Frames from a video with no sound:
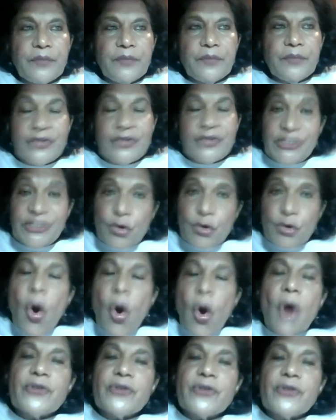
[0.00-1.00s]

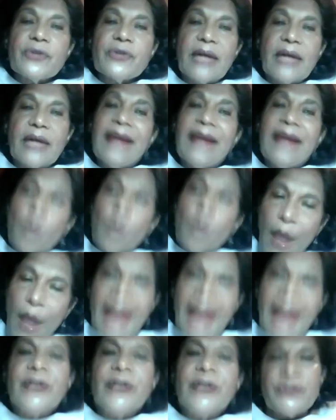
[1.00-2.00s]
discourse and
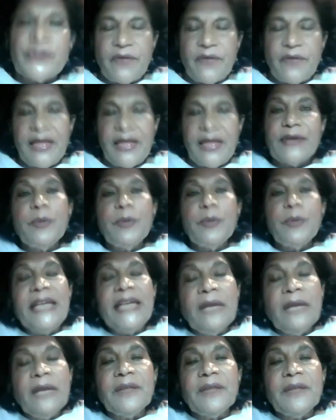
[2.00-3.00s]
awareness of that to
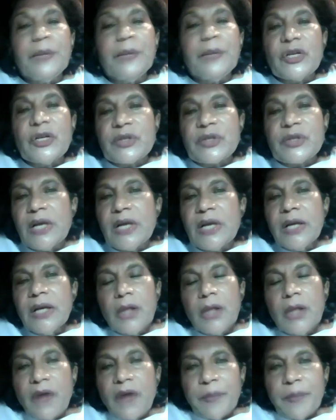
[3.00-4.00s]
begin with, because
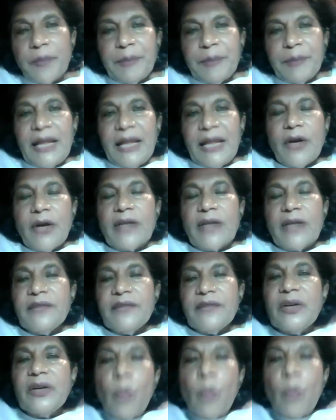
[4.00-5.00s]
a lot of people are not
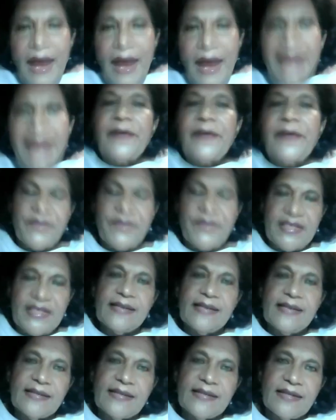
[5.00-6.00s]
even aware of
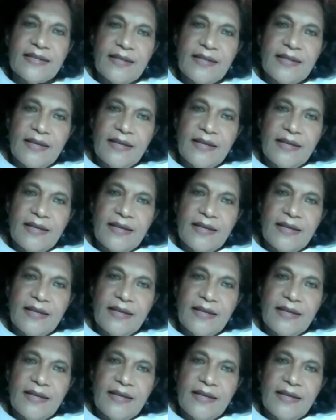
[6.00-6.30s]
this,